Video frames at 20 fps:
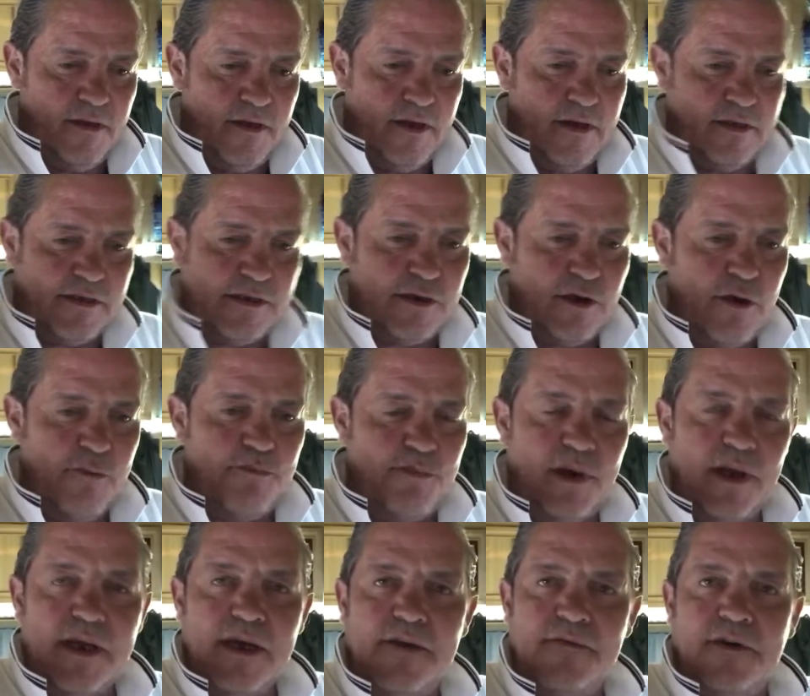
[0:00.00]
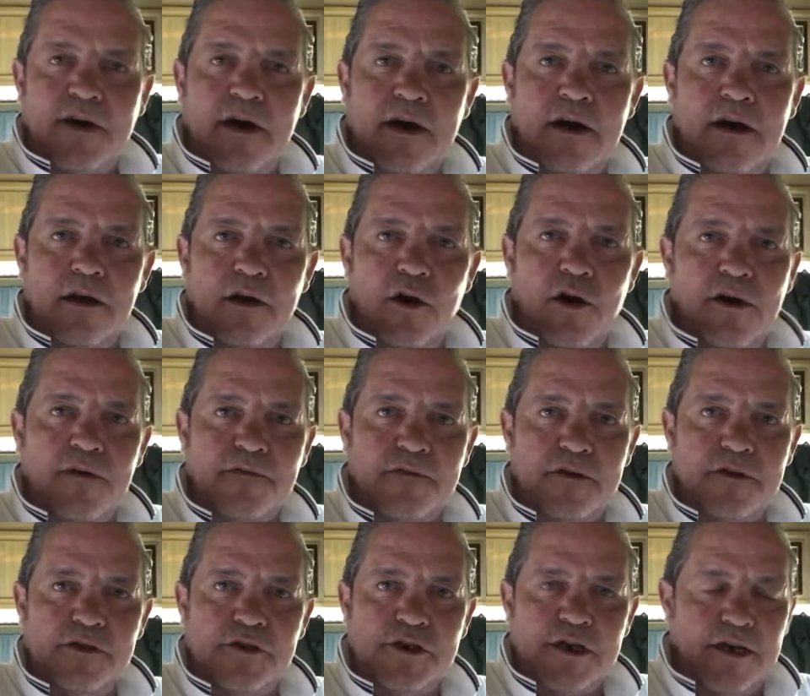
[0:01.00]
I tell you, blink of a heart, life
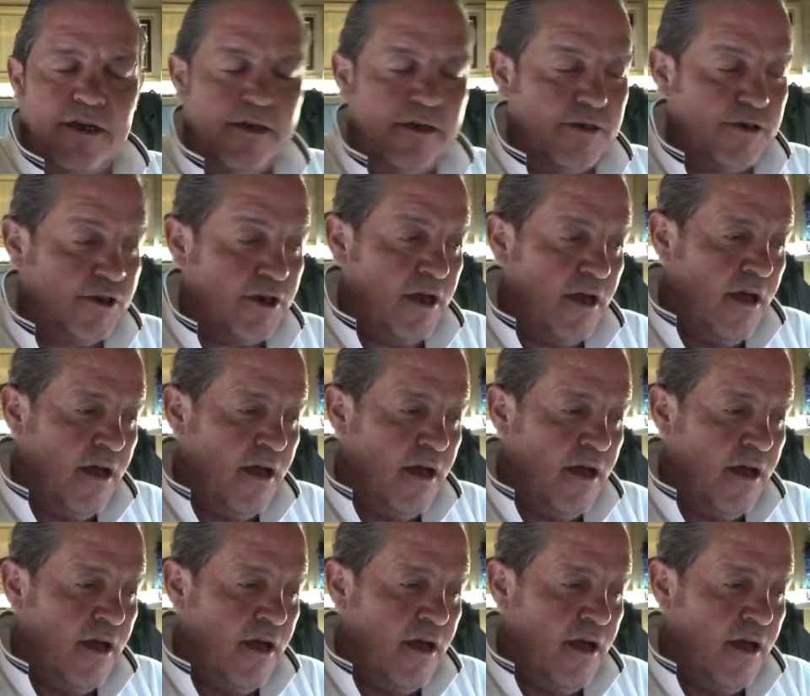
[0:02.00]
can change.